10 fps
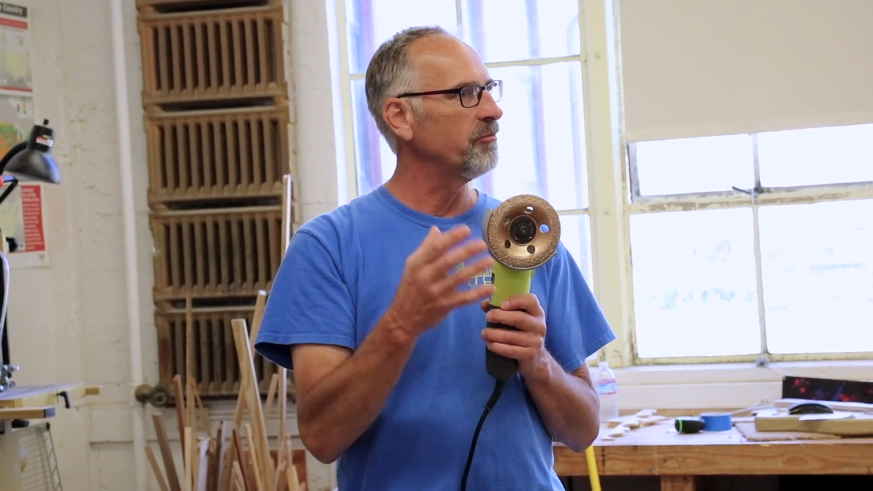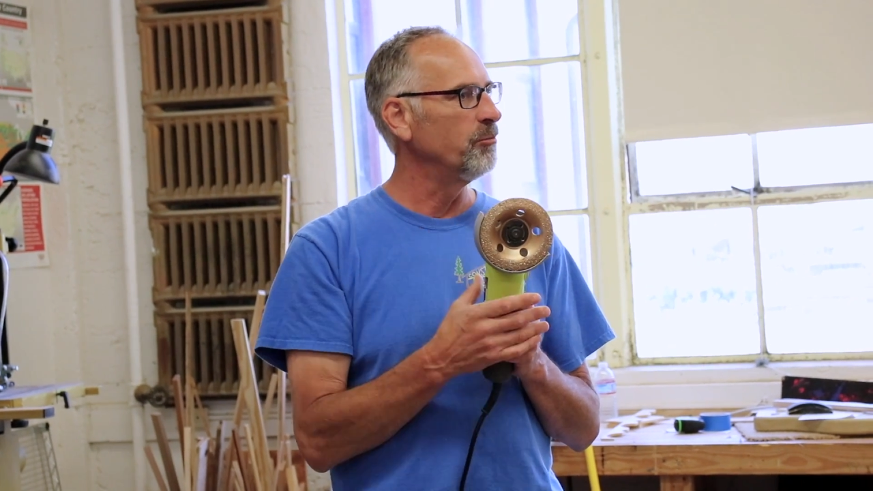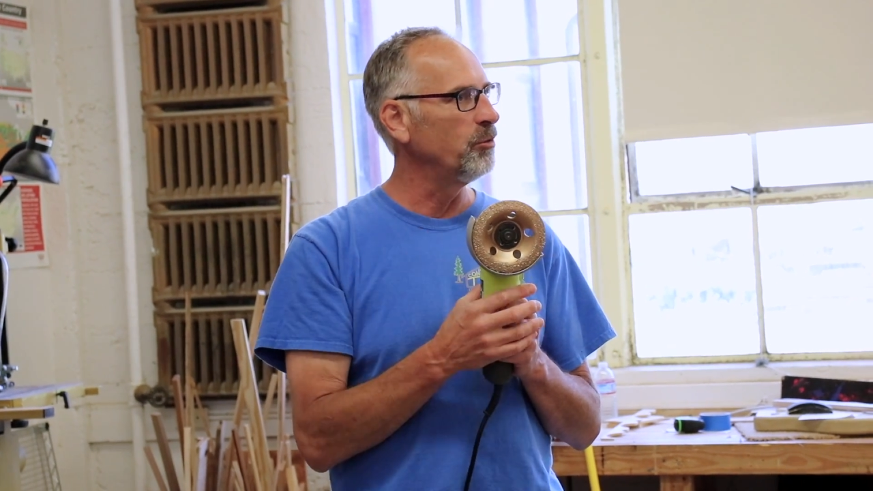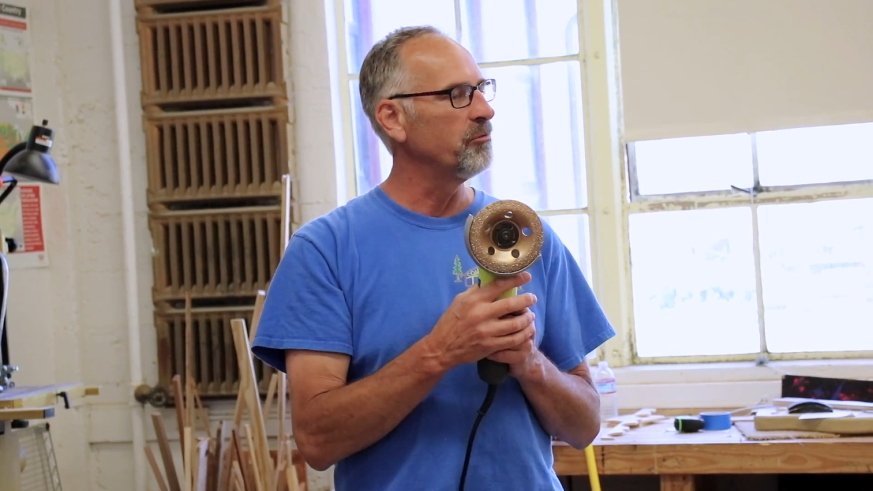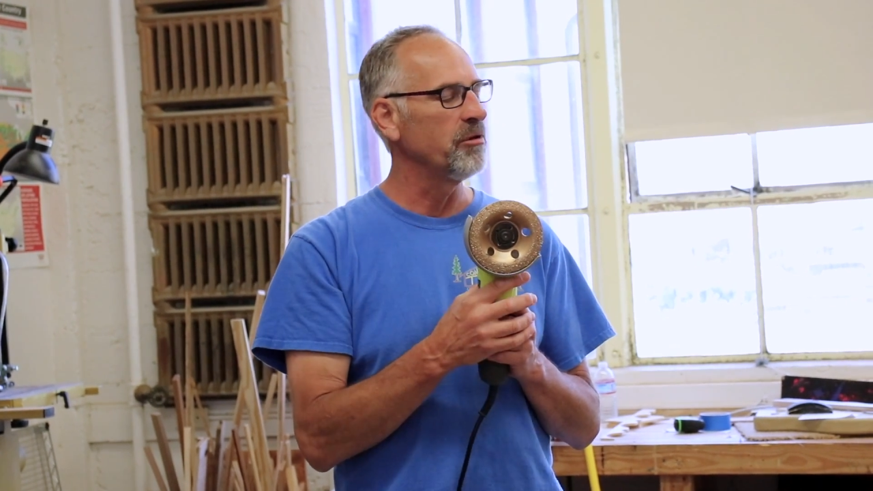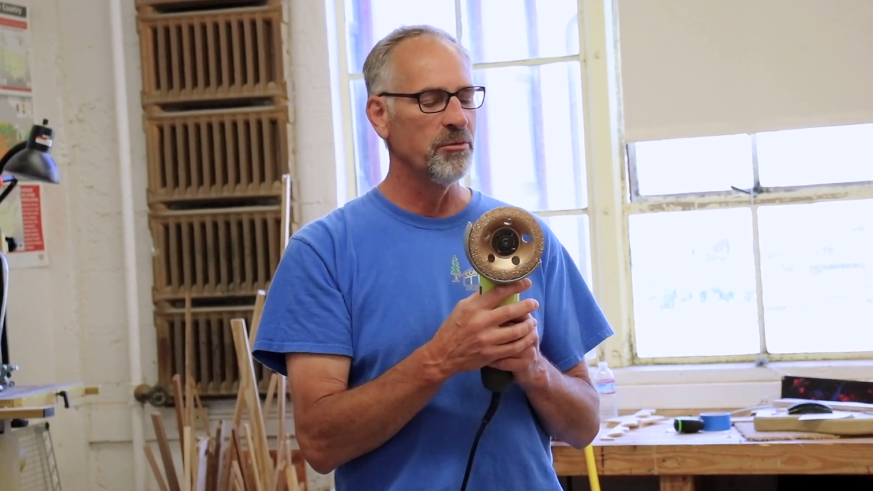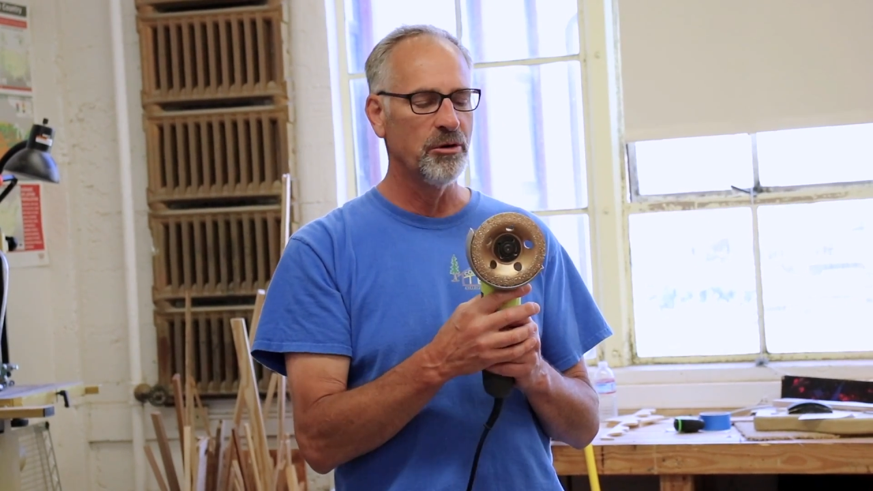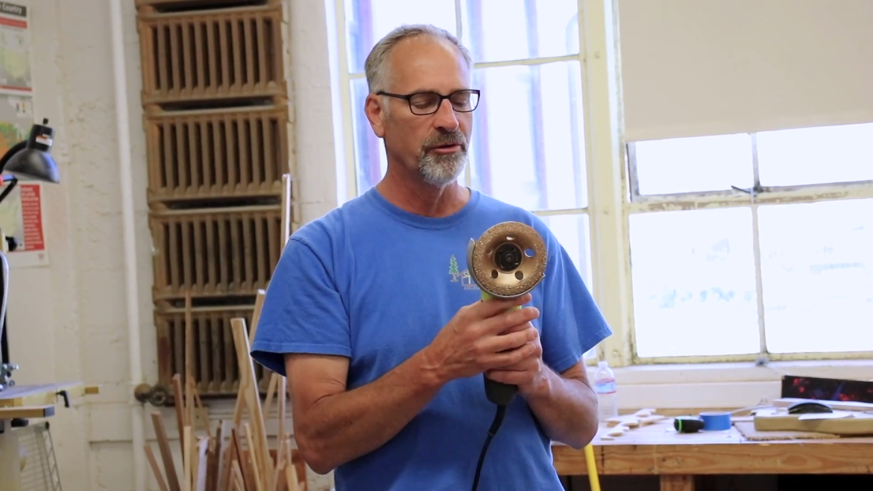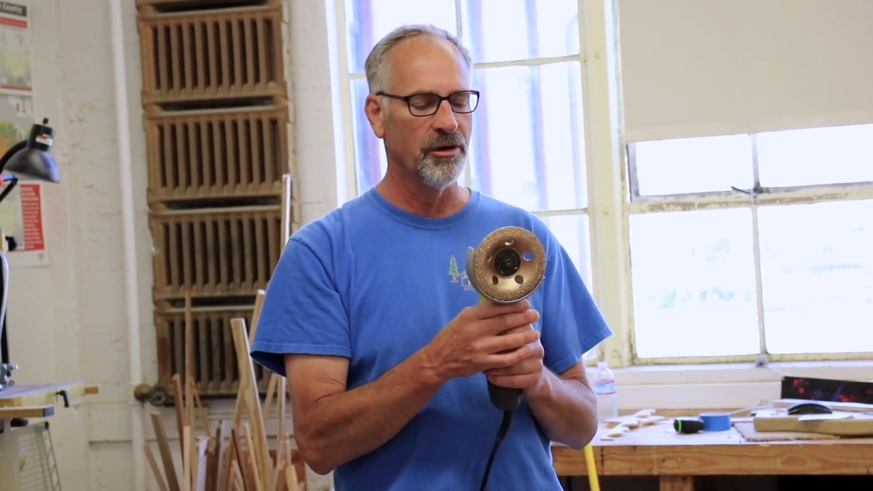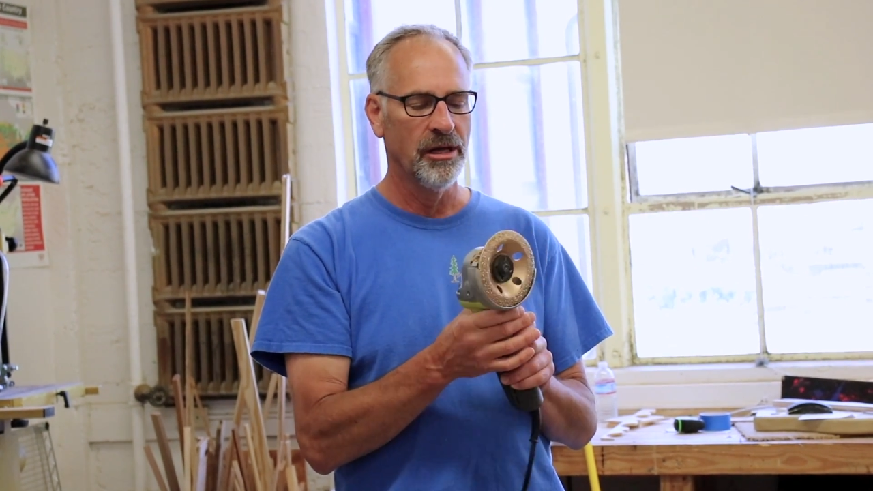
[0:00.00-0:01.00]
wood
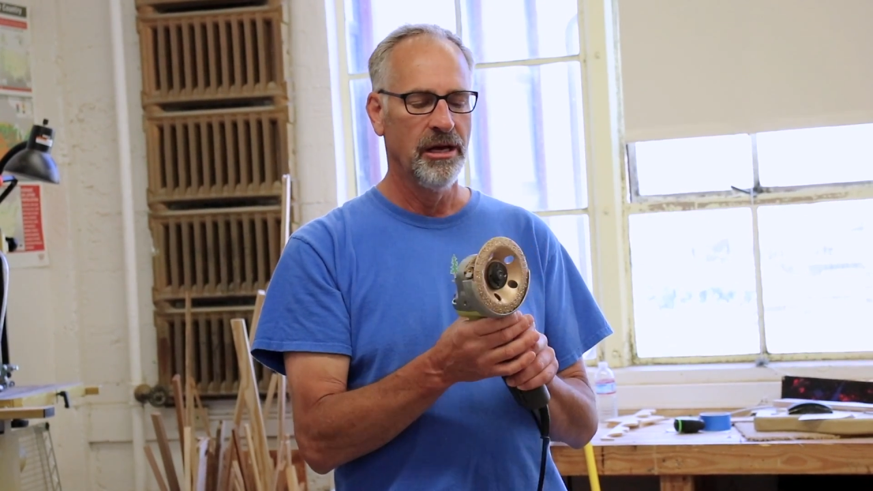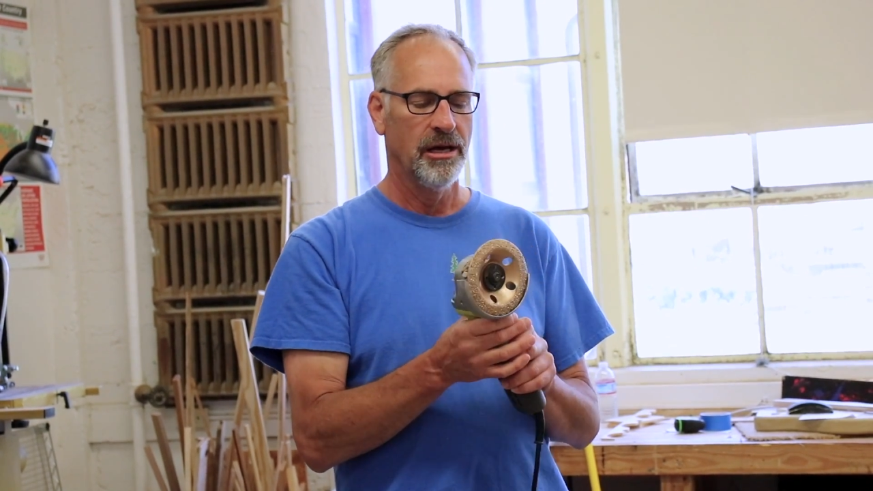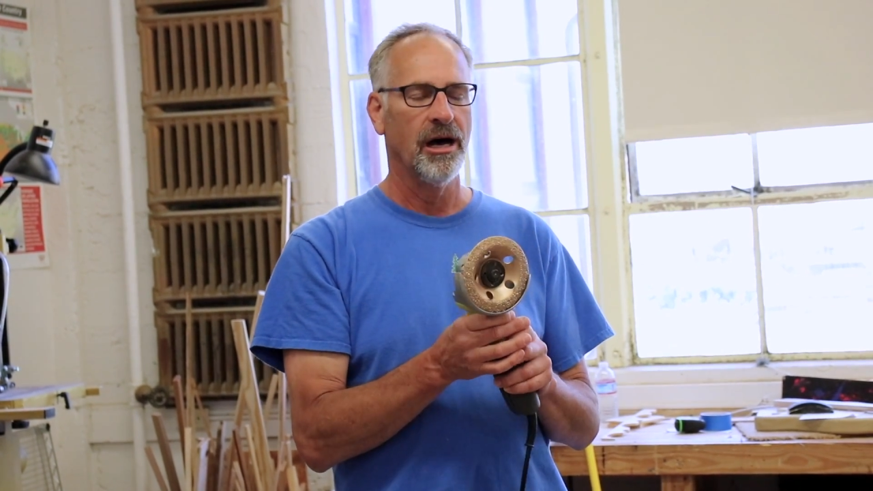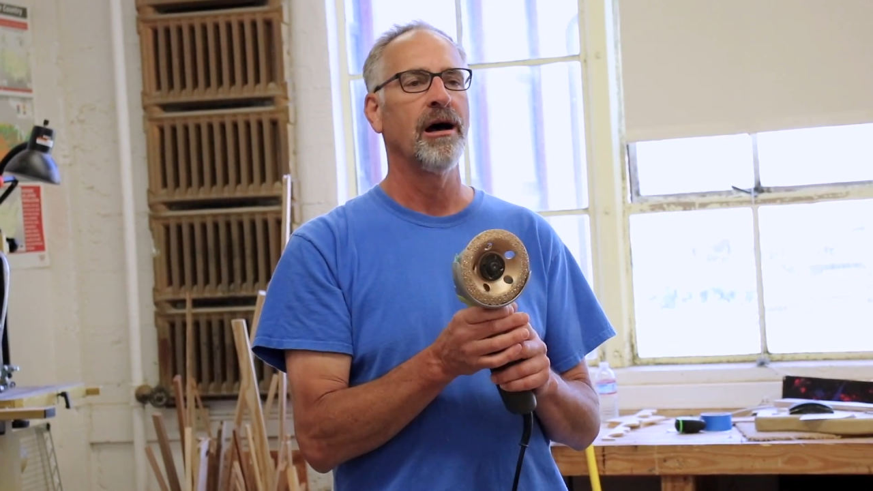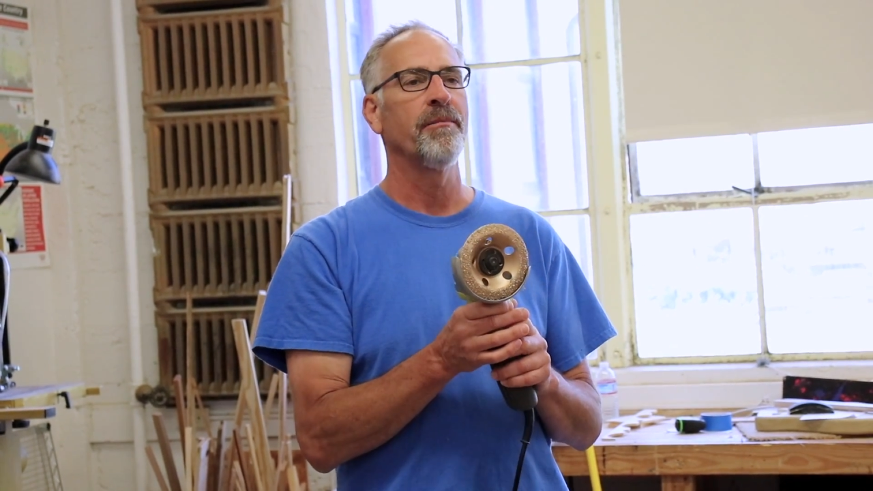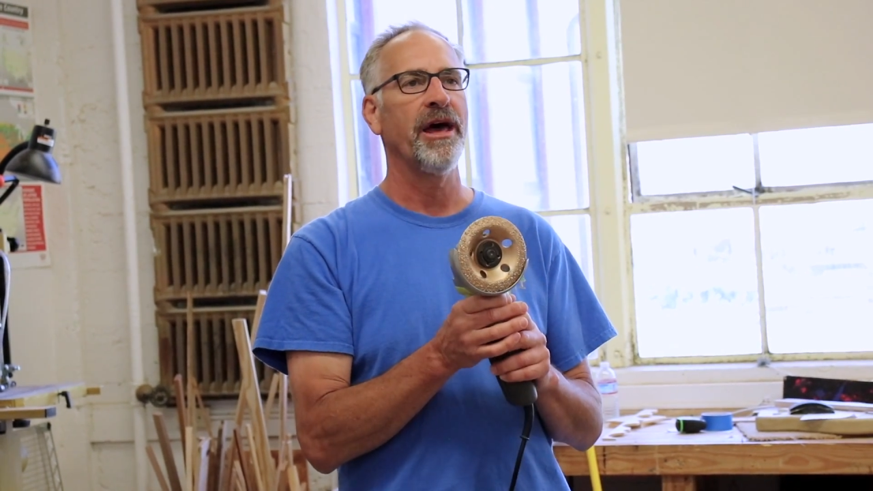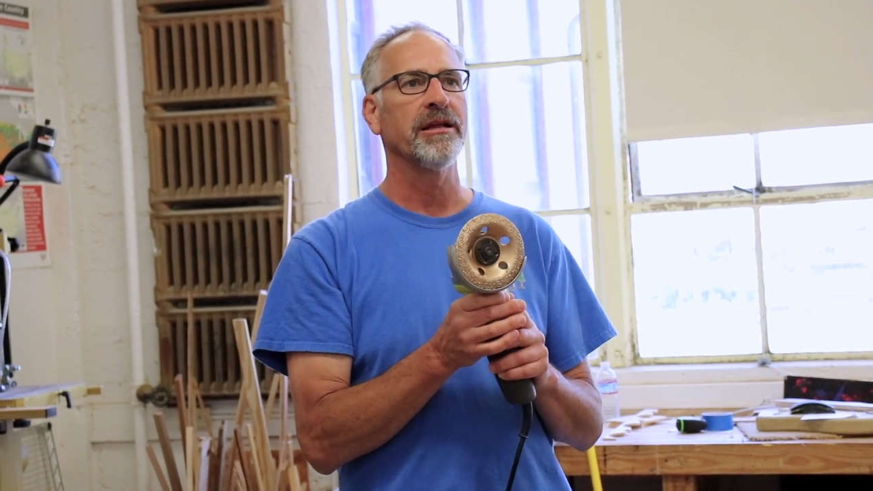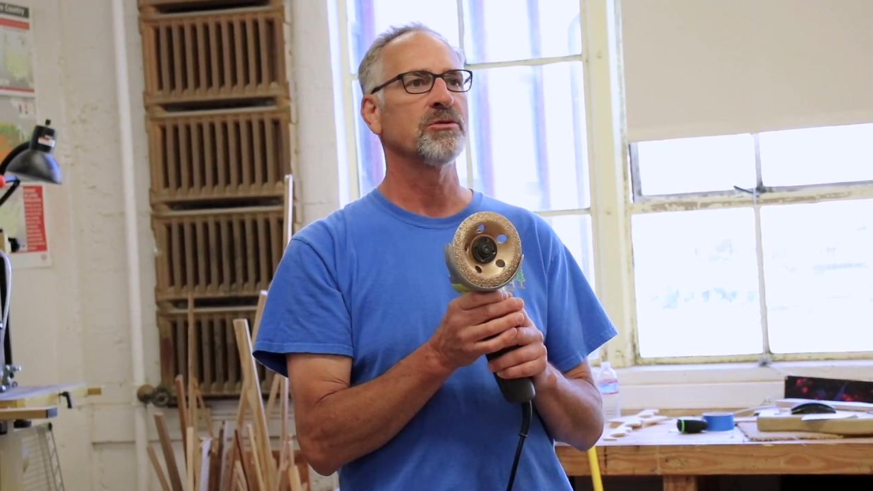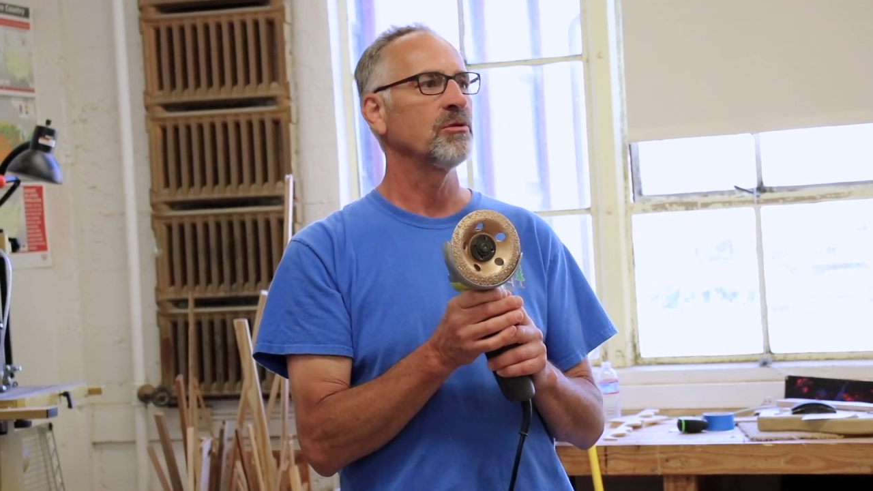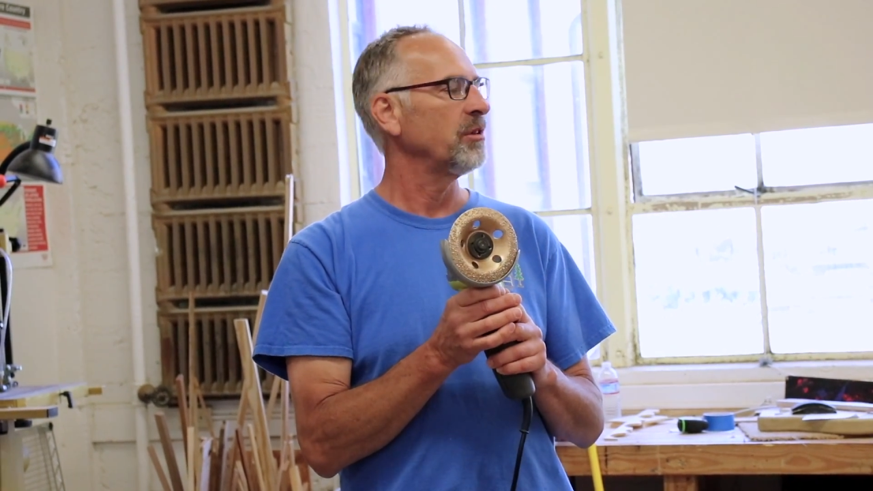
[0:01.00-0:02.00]
removal,
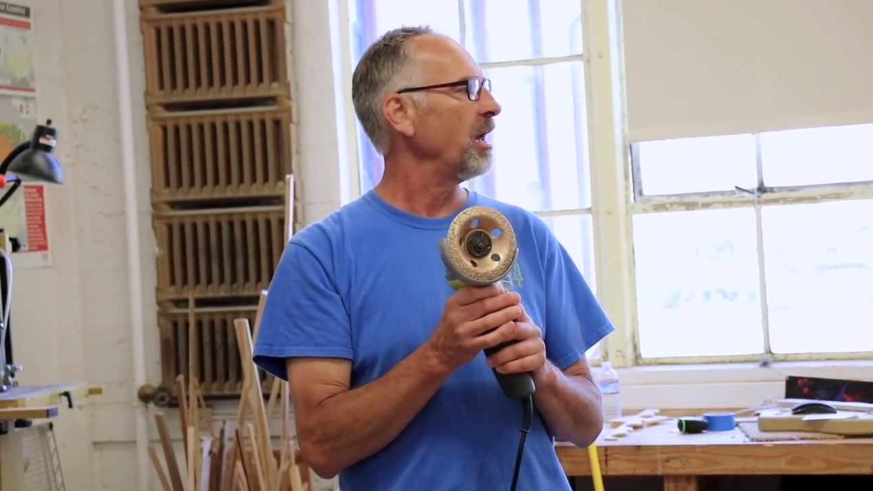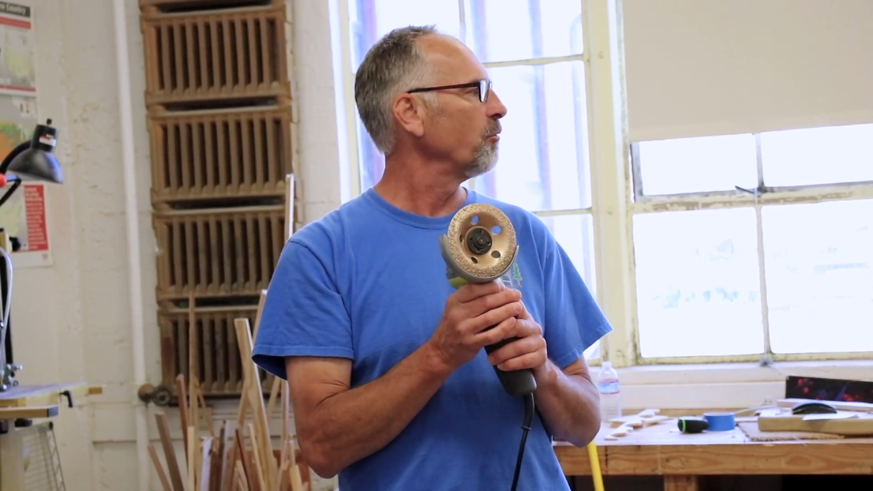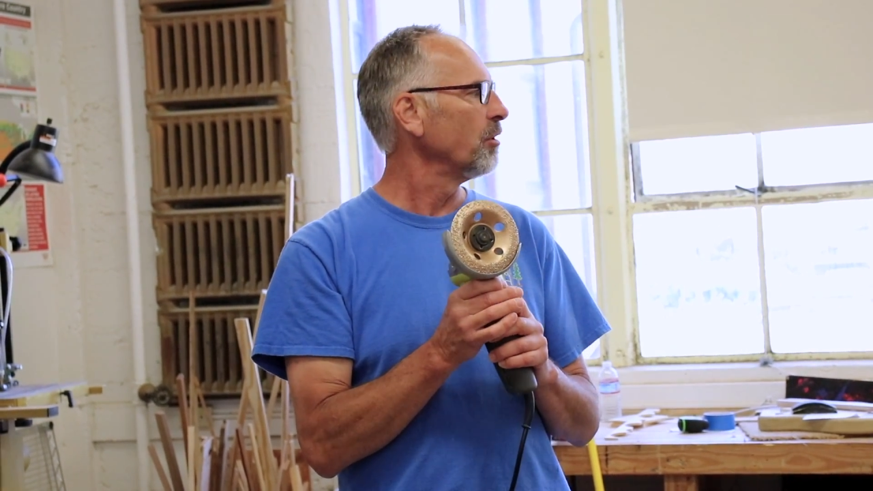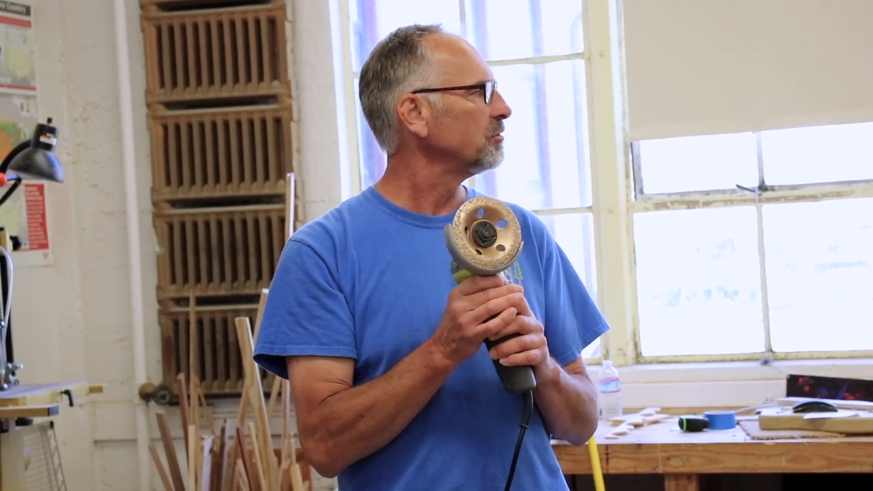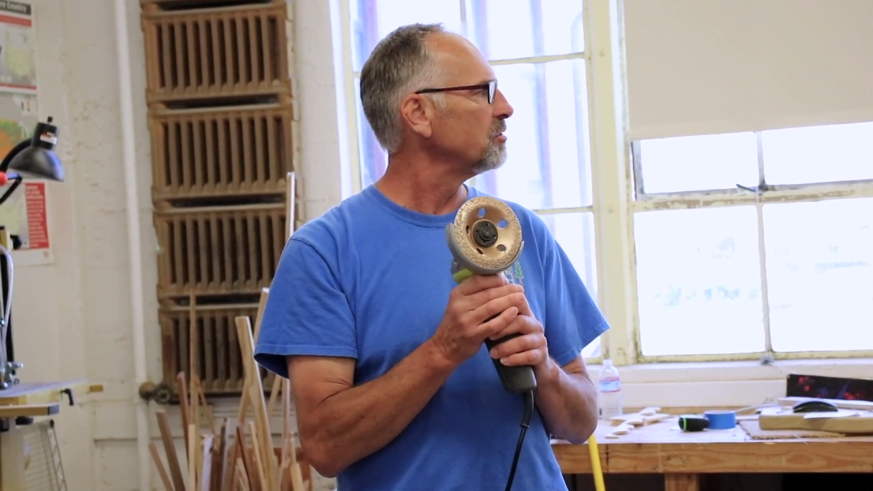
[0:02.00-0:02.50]
that works